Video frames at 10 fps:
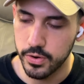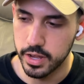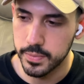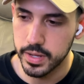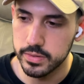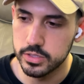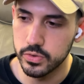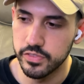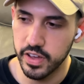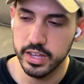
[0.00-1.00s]
going to be able to
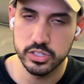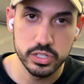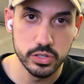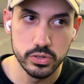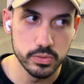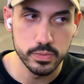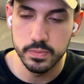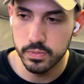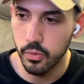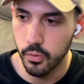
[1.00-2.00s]
advance to
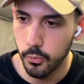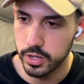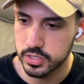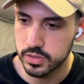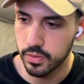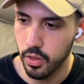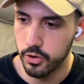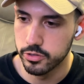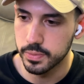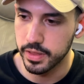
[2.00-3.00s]
what's
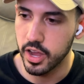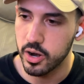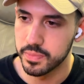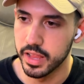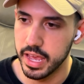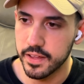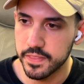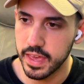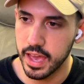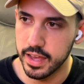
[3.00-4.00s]
ultimately our plan at
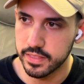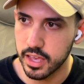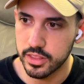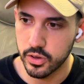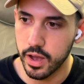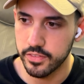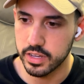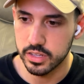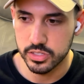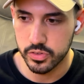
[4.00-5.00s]
the end, Gendo
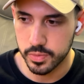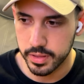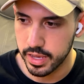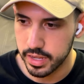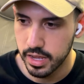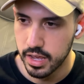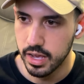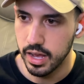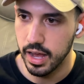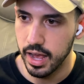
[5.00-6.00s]
having his own plan
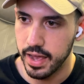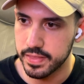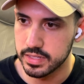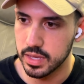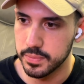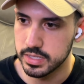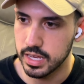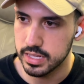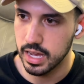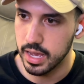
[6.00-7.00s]
at the same
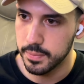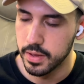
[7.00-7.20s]
exact time.